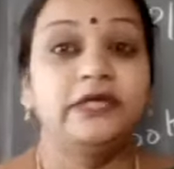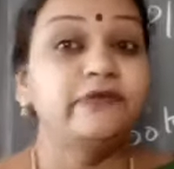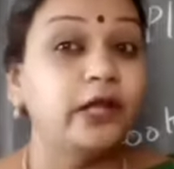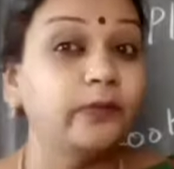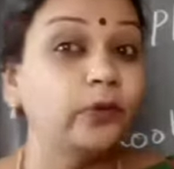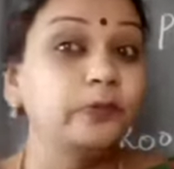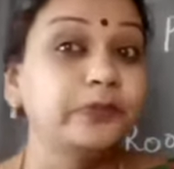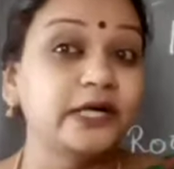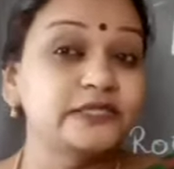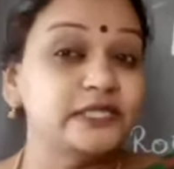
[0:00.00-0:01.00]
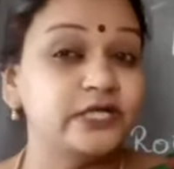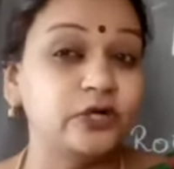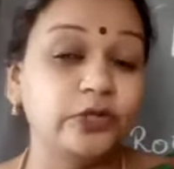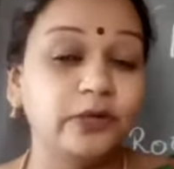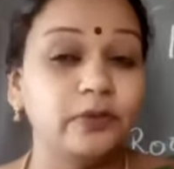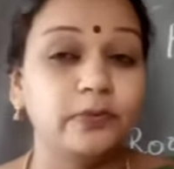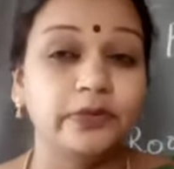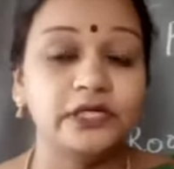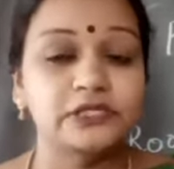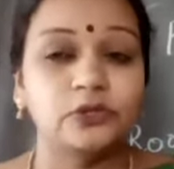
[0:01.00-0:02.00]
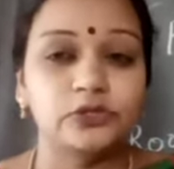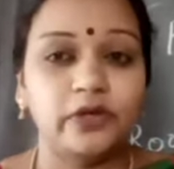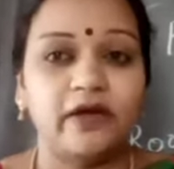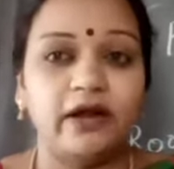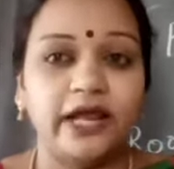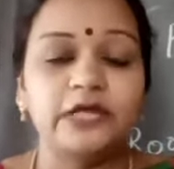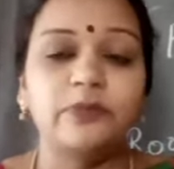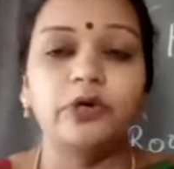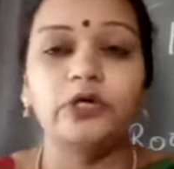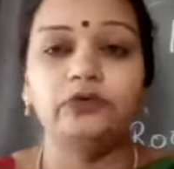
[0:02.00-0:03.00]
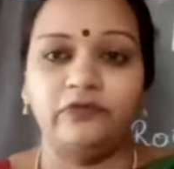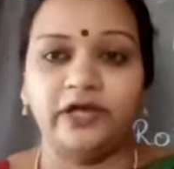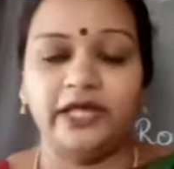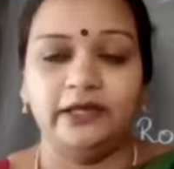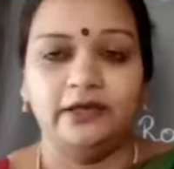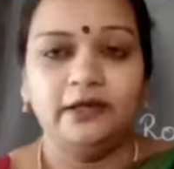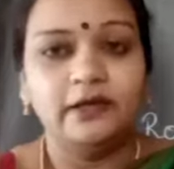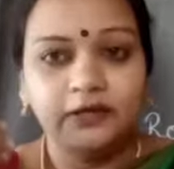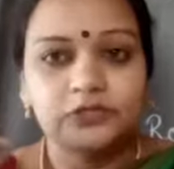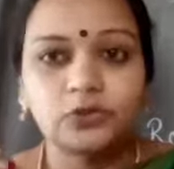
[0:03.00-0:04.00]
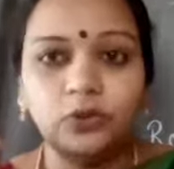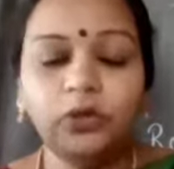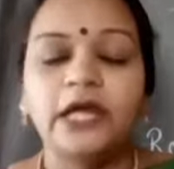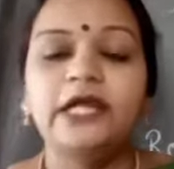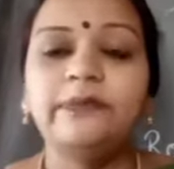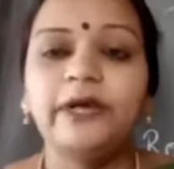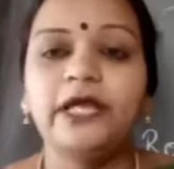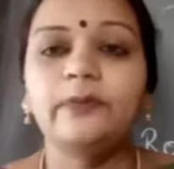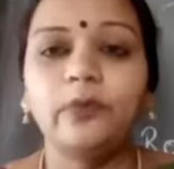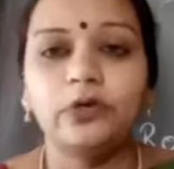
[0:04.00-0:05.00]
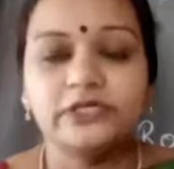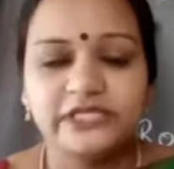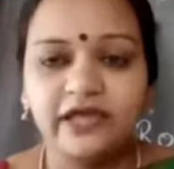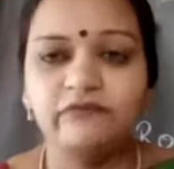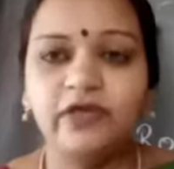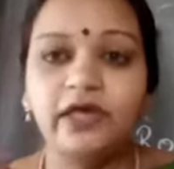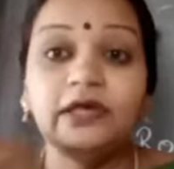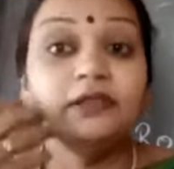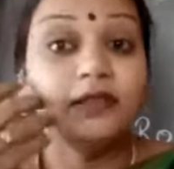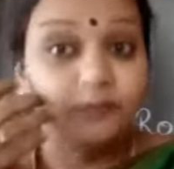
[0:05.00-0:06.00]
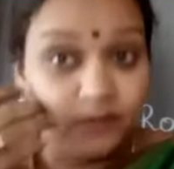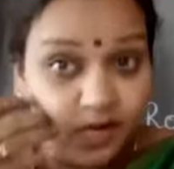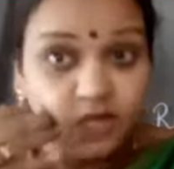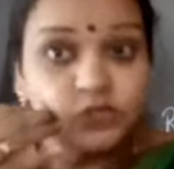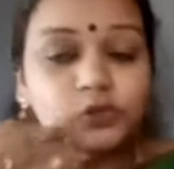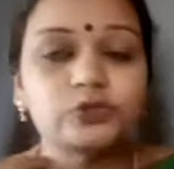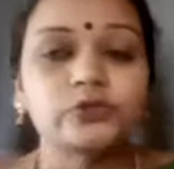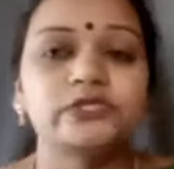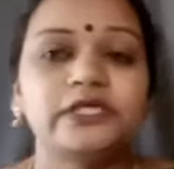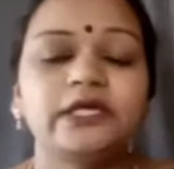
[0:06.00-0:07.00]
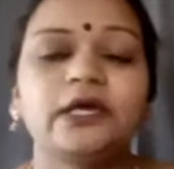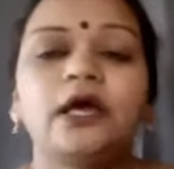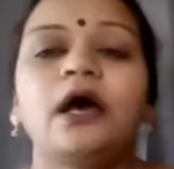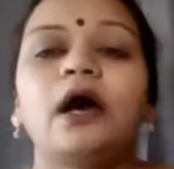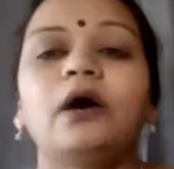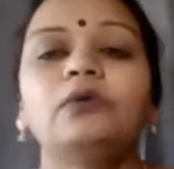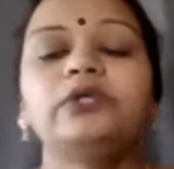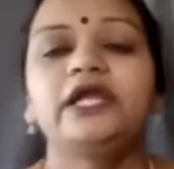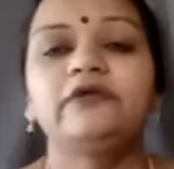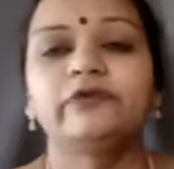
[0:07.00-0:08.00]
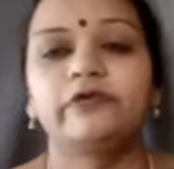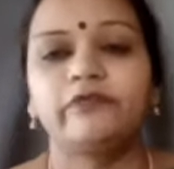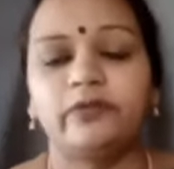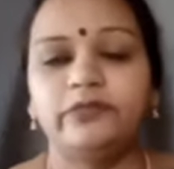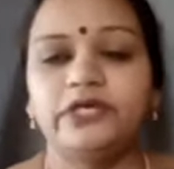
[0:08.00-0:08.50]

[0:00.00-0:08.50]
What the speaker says: Even about birds, listen, do you remember birds also have light body to fly? So depending upon same way in the plants also, see how they differ from